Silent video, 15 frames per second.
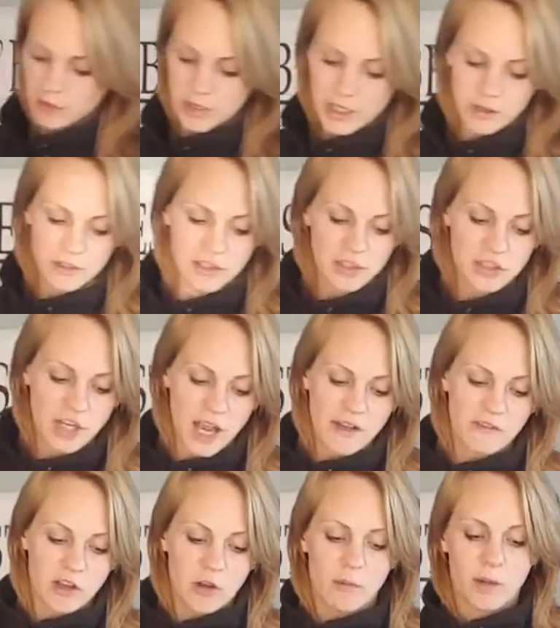about here is a
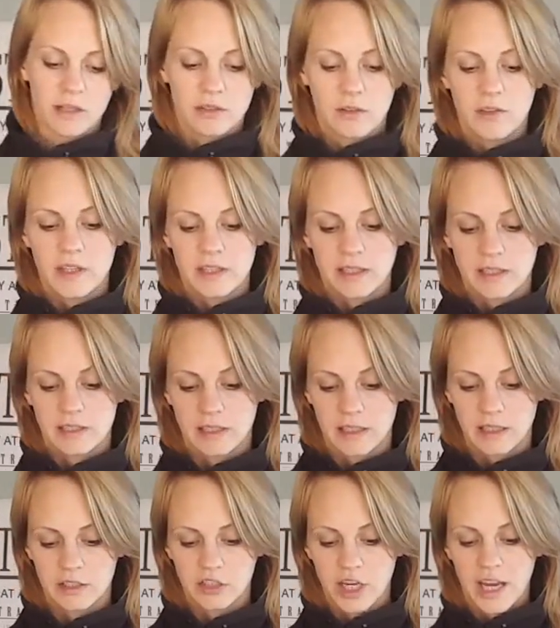Jafco muzzle. This is
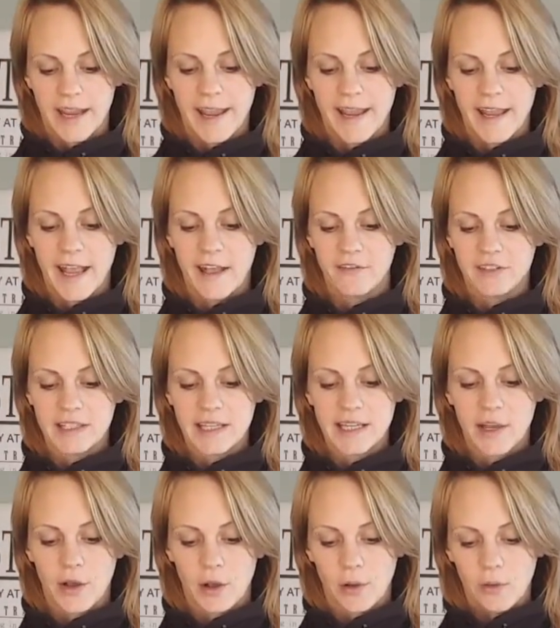a
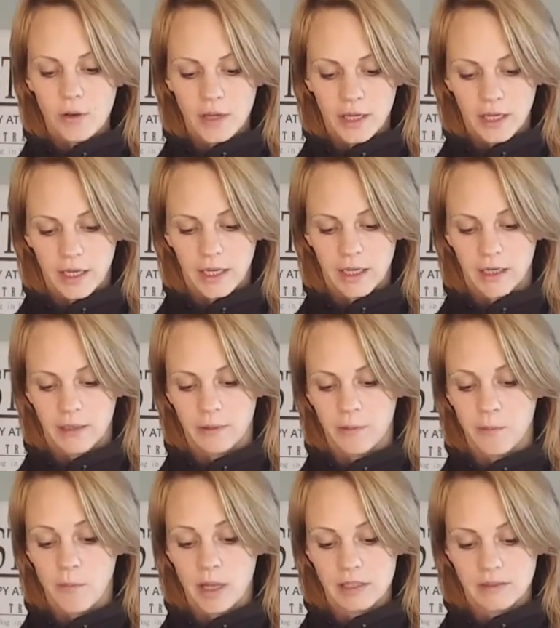Jafco
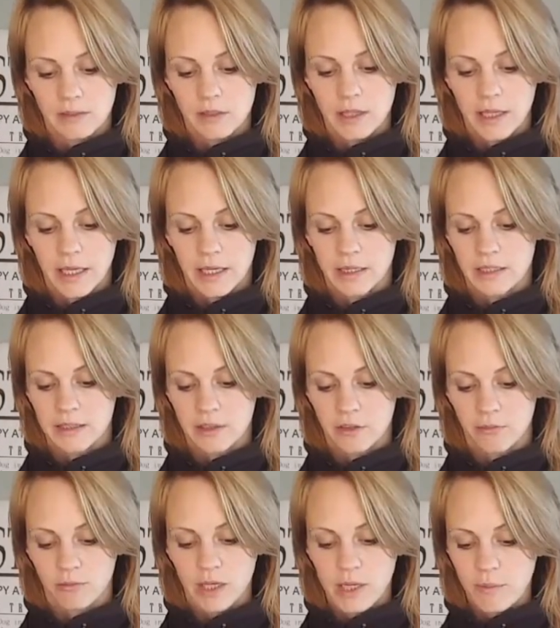muzzle, and it's
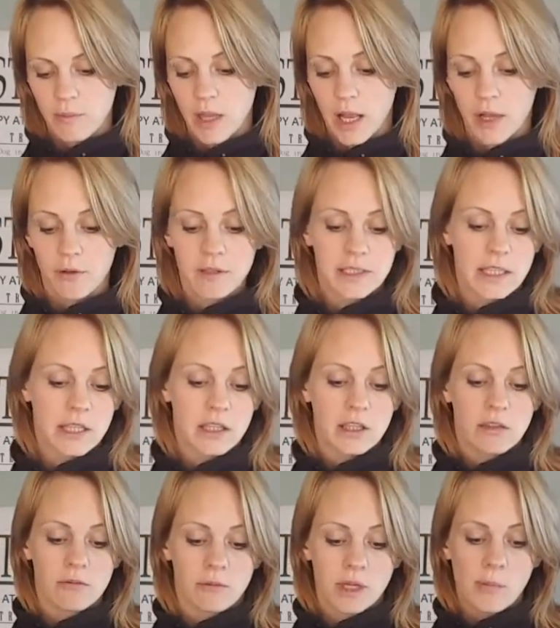I always get
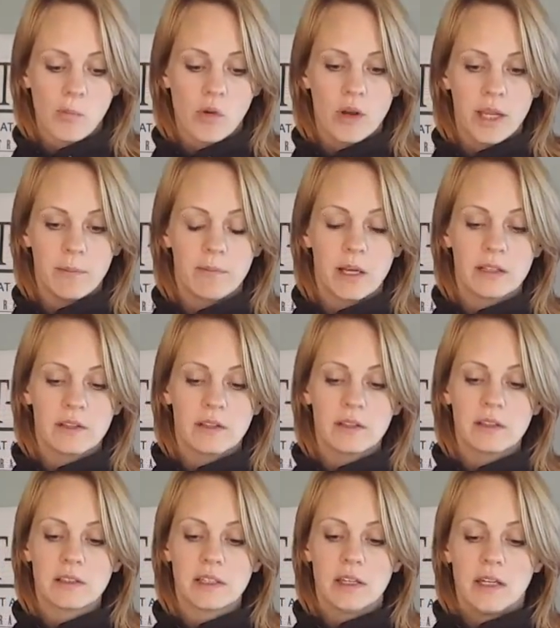the 3-point
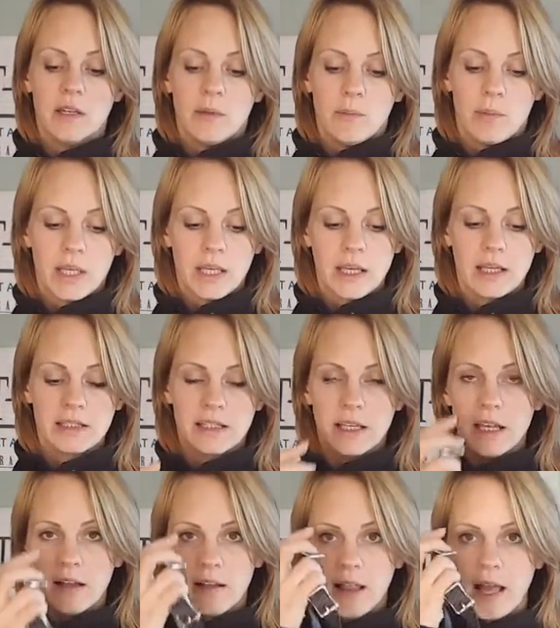muzzles, because
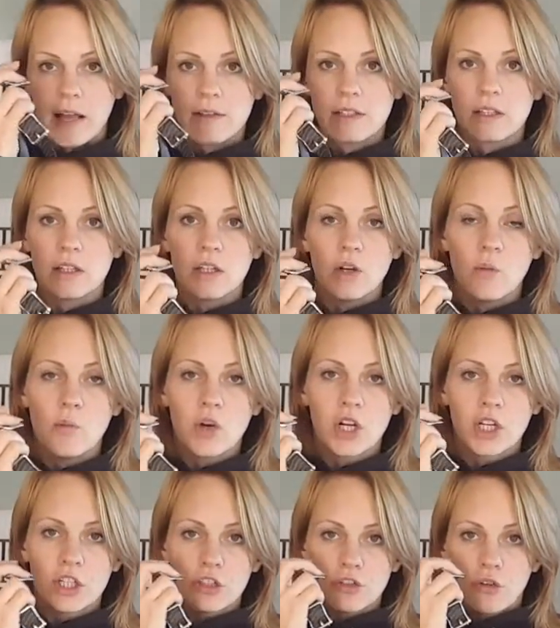it allows a little
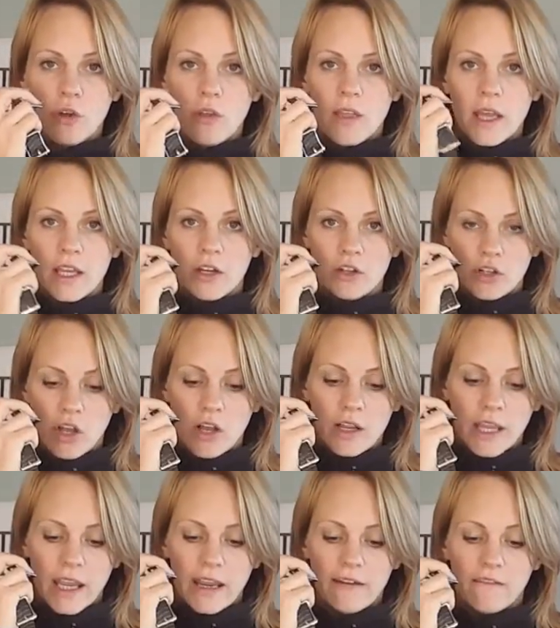more control that your
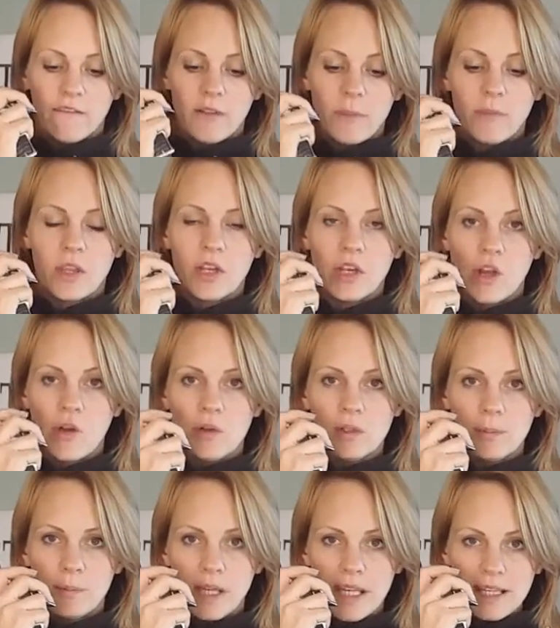dog can't flip the
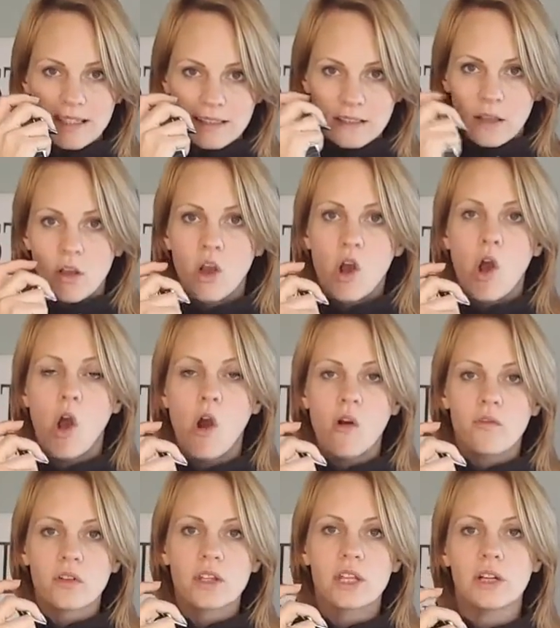nose piece
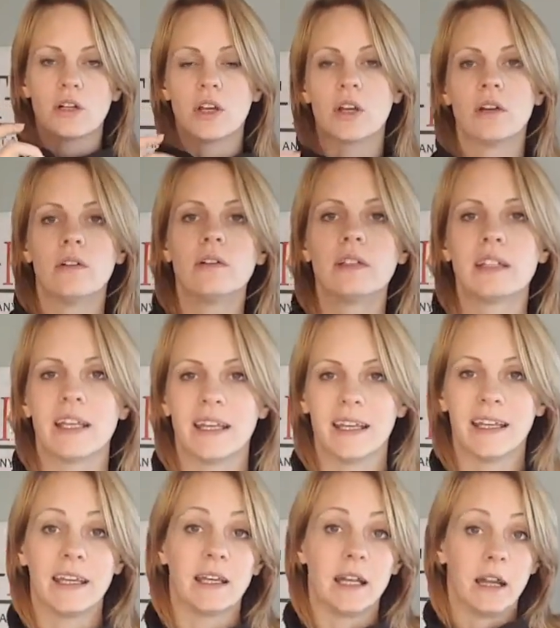over their nose
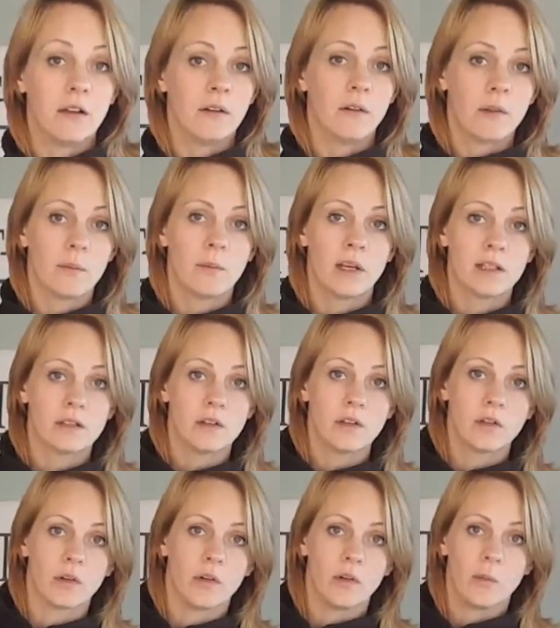and get out of the
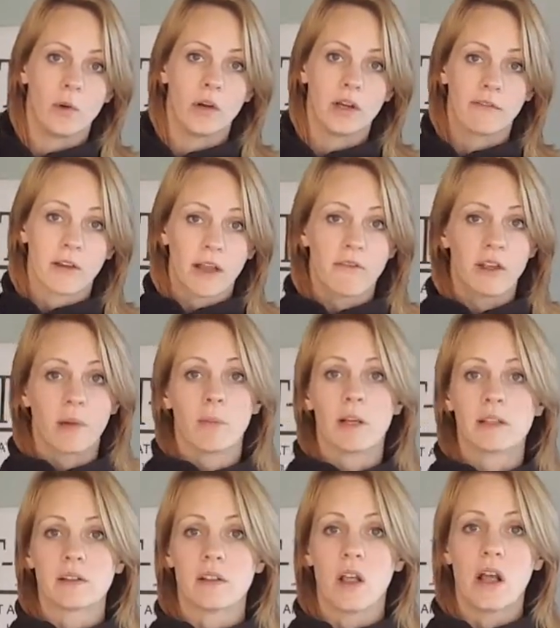muzzle. The whole point of having a
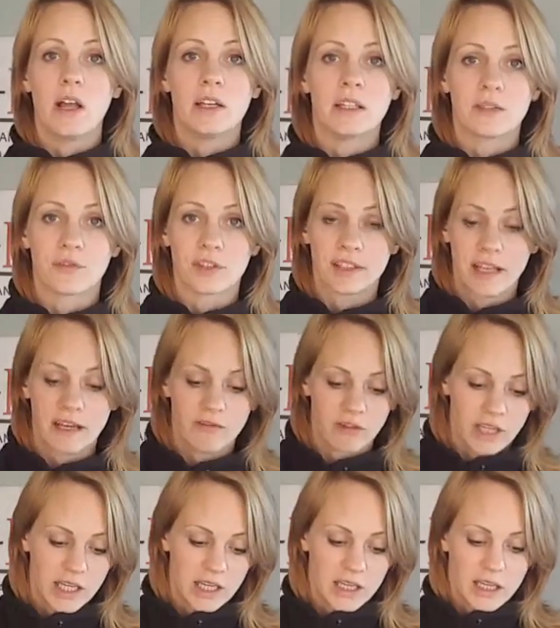muzzle on is for
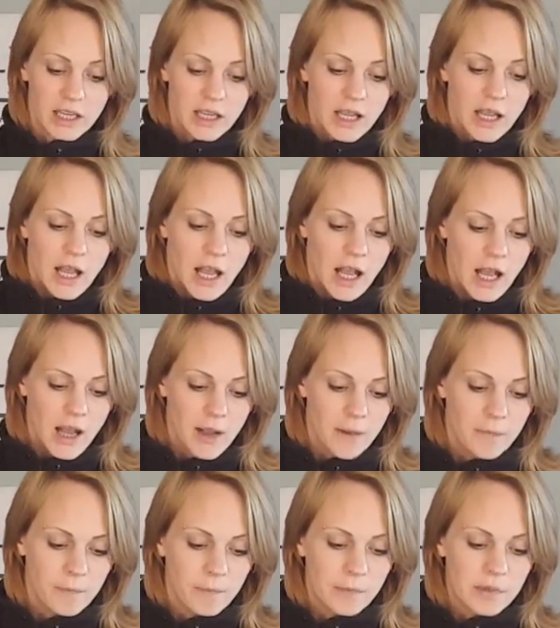safety.
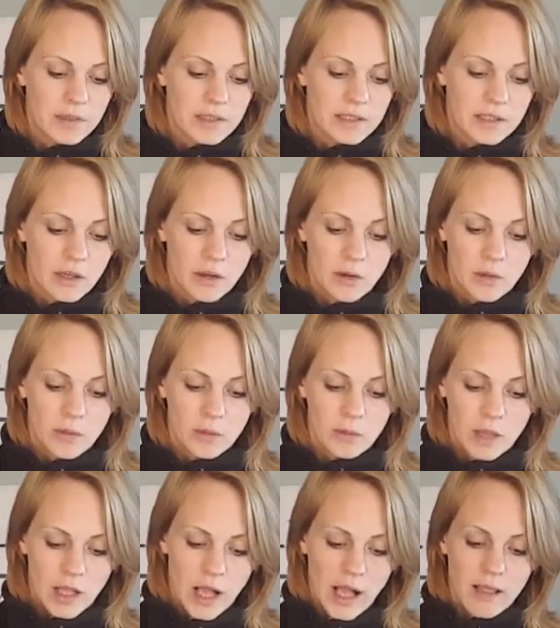
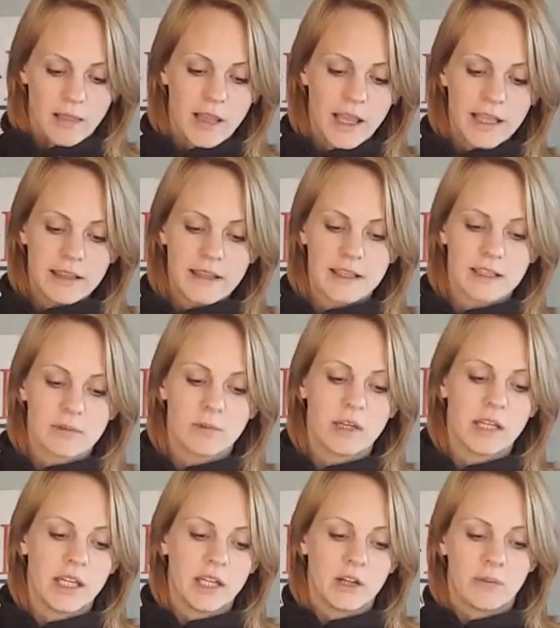So I like this
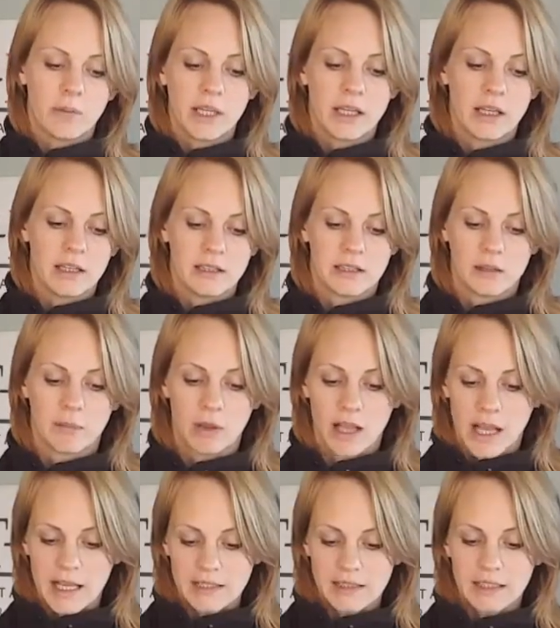one here because the
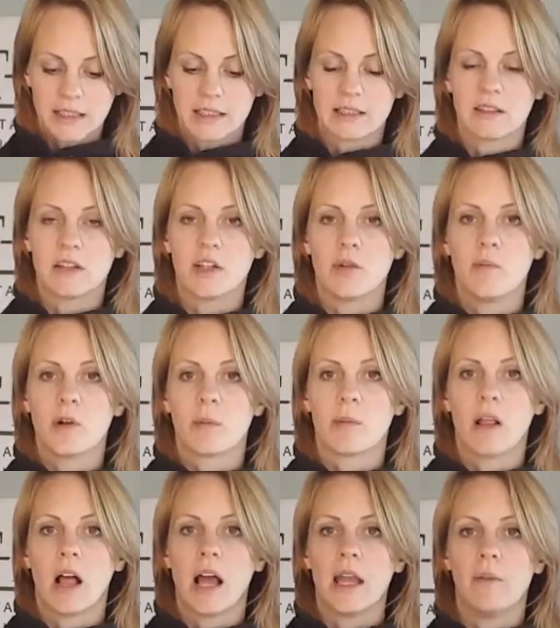plastic is a little more
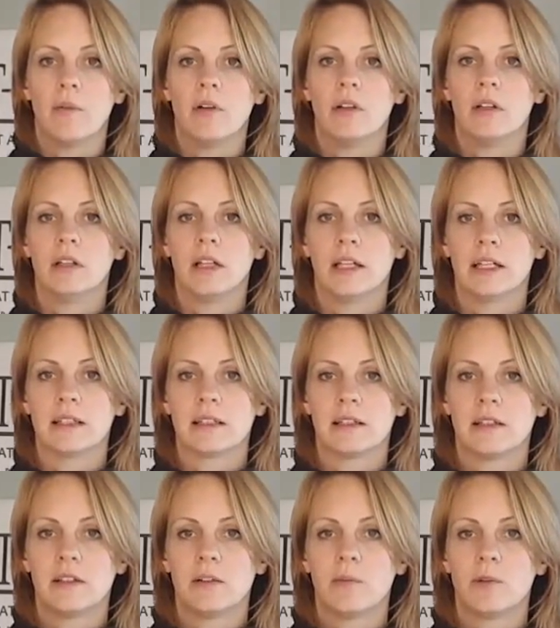pliable. It's
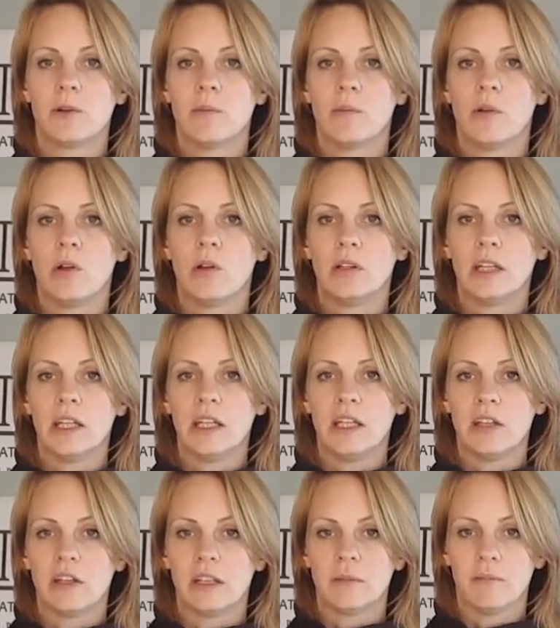a little more moldy
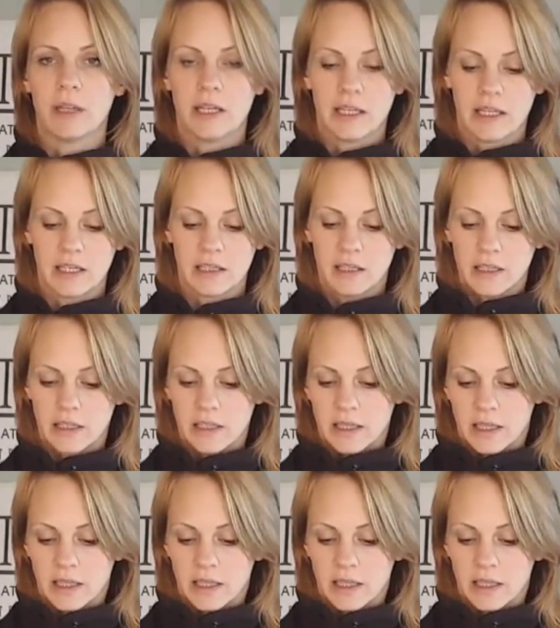and you can bend it,